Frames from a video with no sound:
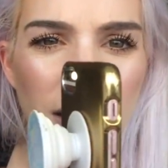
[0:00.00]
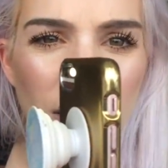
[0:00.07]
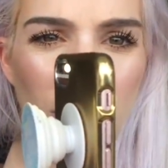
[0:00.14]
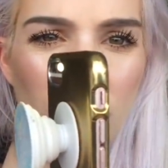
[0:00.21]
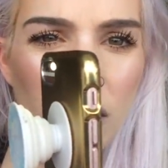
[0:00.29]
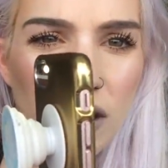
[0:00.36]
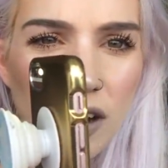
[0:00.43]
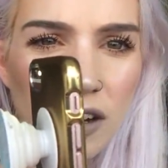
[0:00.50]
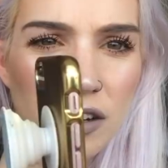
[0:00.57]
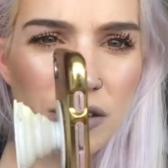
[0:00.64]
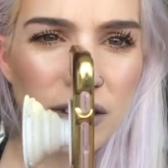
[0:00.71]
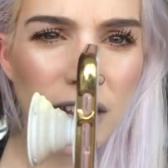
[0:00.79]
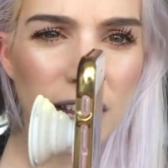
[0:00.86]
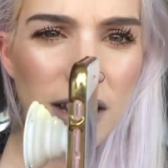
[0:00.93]
Look, can
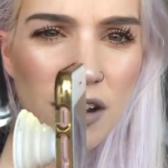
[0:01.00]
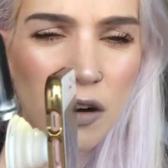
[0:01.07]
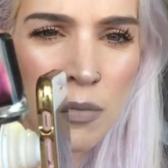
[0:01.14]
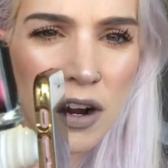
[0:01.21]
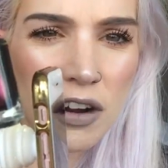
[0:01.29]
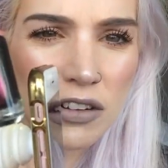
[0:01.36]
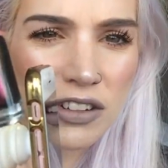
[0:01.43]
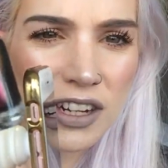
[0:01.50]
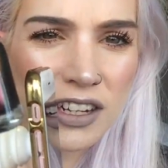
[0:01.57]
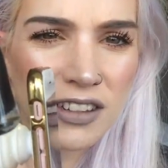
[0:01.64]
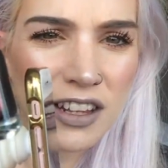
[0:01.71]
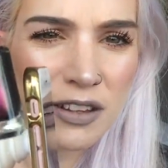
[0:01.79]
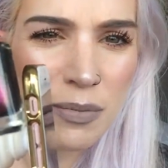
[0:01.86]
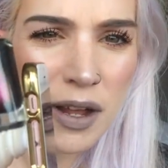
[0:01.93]
you see? Oh my gosh,
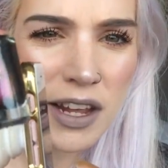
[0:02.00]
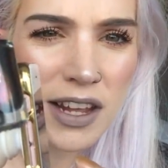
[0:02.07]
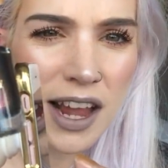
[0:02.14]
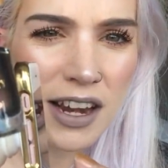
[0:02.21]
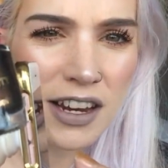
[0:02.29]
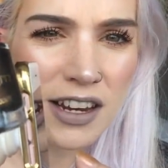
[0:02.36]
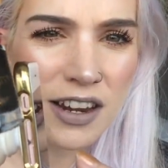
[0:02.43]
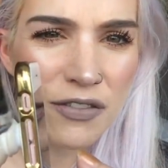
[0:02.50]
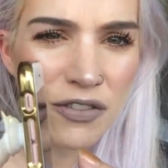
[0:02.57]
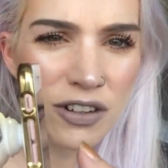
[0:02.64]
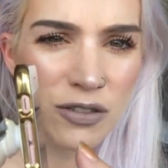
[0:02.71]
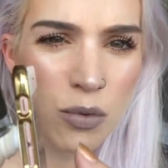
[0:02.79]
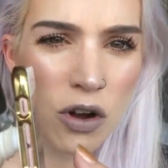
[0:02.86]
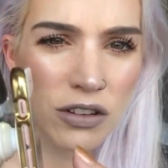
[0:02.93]
is this making any
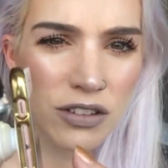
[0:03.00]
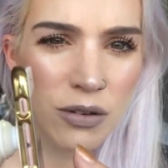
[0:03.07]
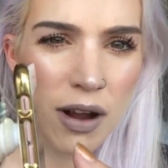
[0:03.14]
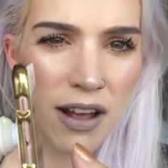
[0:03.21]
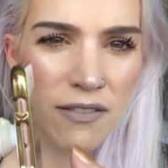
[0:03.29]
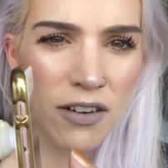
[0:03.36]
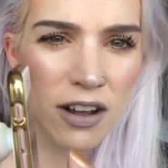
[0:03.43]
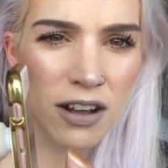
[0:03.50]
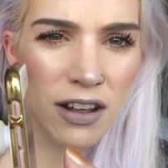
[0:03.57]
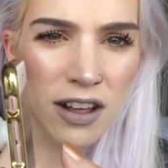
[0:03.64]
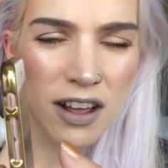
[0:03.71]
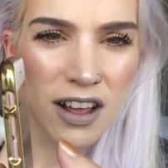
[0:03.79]
difference whatsoever?